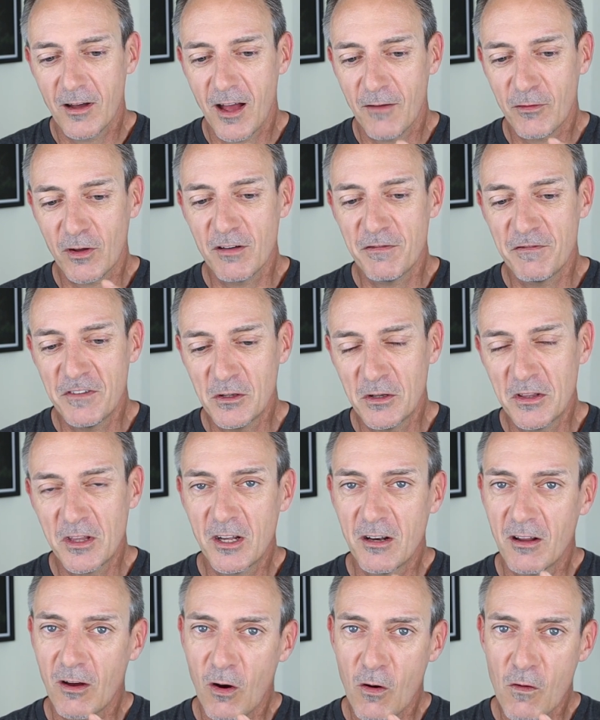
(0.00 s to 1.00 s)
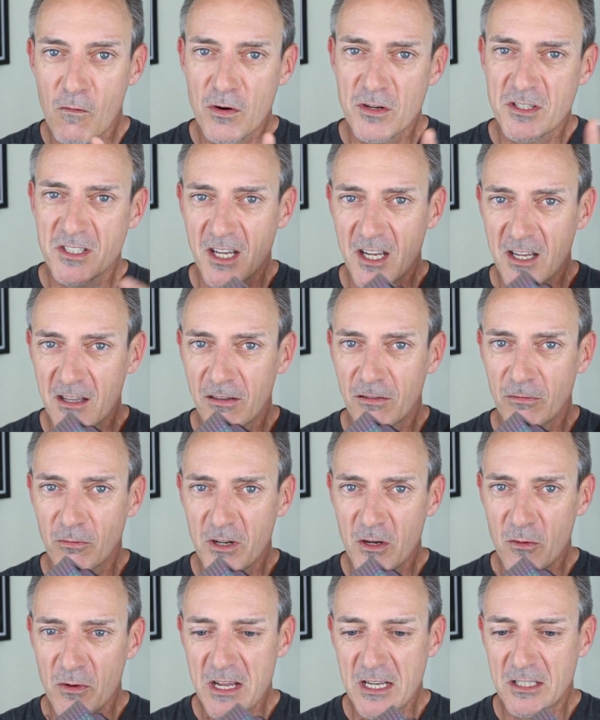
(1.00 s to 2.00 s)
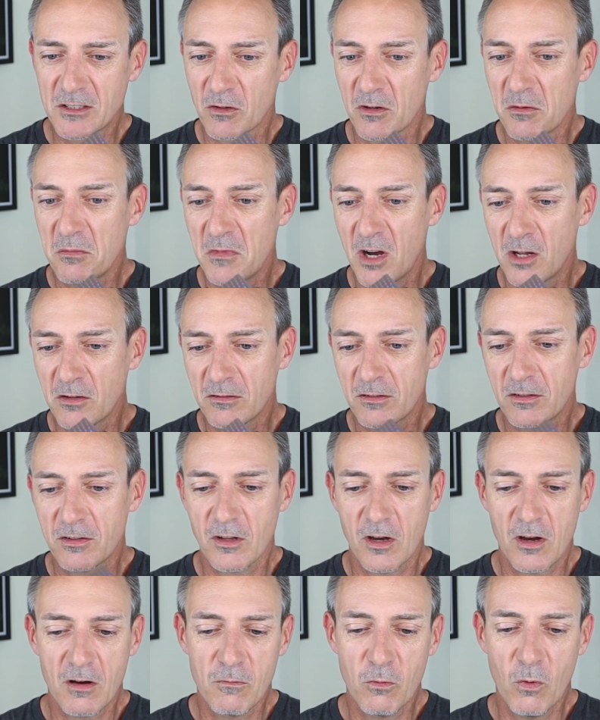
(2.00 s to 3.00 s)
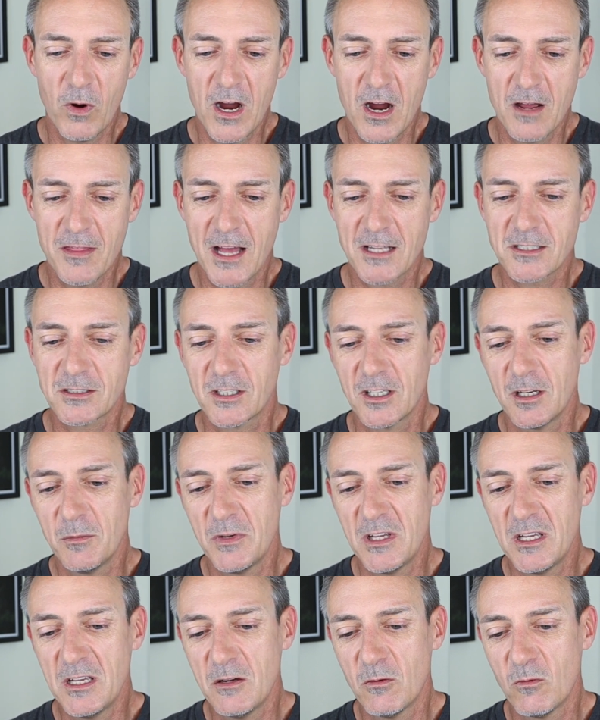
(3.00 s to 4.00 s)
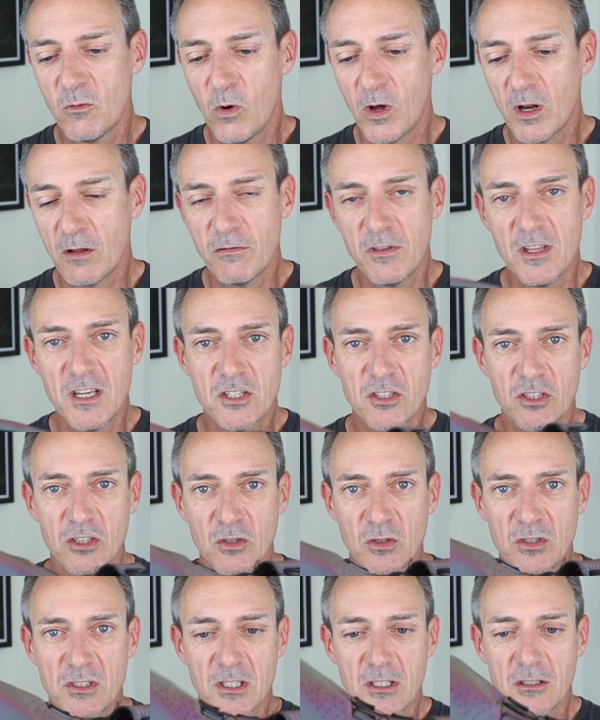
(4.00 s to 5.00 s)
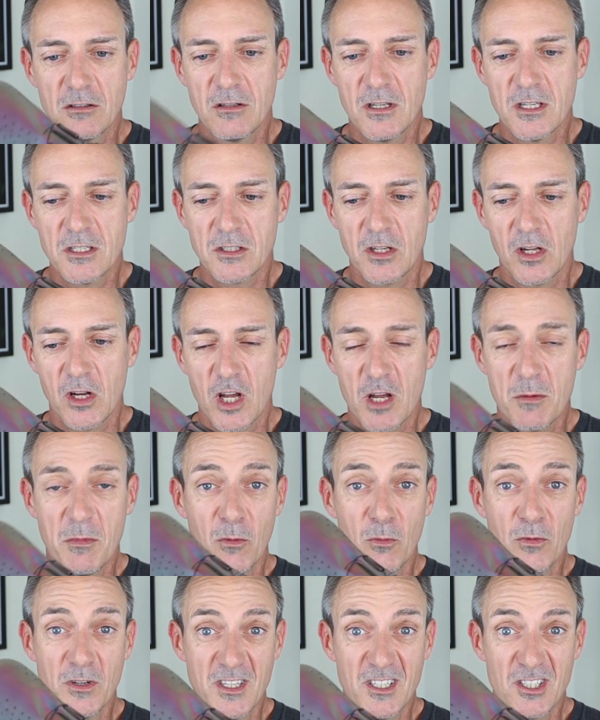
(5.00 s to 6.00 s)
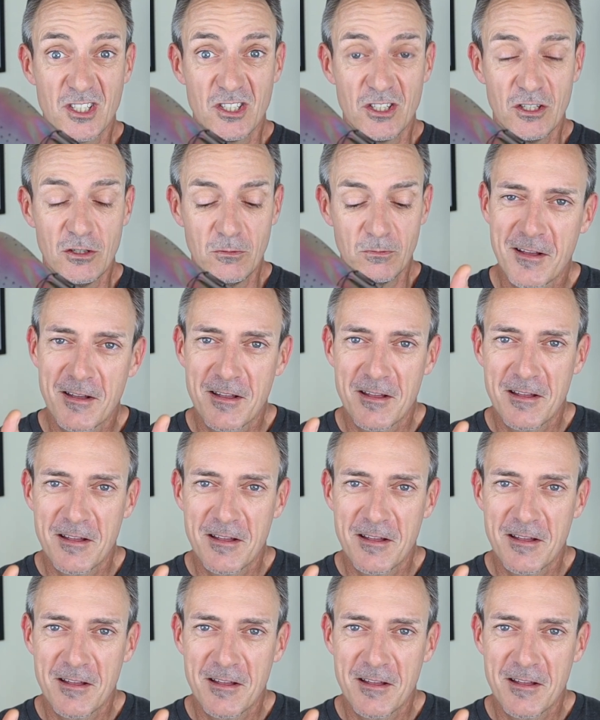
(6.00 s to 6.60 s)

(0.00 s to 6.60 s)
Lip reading: I've got a feeling that over, say, 3 weeks or a month of wear, that's going to be one of the issues that is going to come up with this shoe.